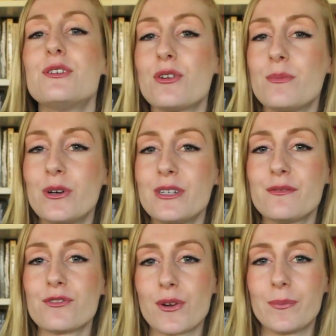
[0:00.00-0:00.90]
So the
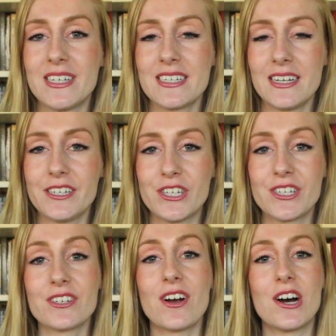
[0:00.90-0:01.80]
motives from this
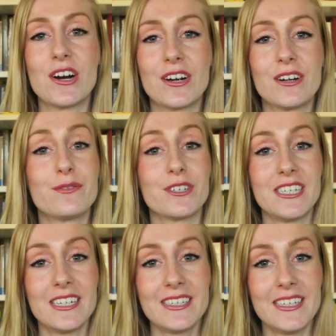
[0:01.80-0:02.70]
legend are
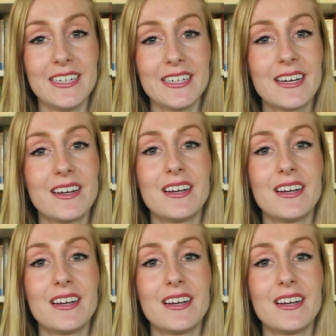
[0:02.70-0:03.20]
fertility,